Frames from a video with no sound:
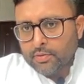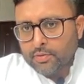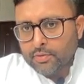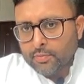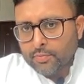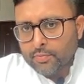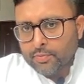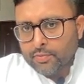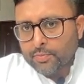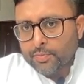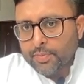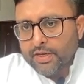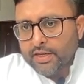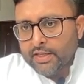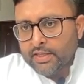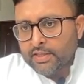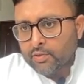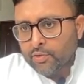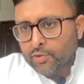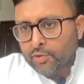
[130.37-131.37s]
So
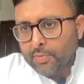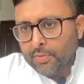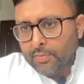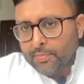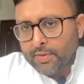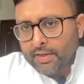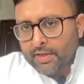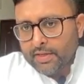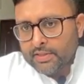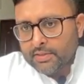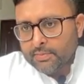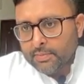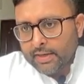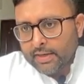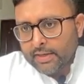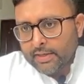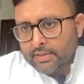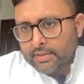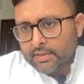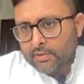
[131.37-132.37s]
PD is going to be PS
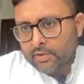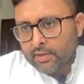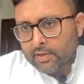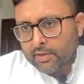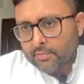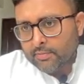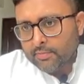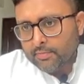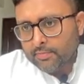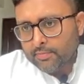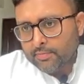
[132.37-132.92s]
minus 3.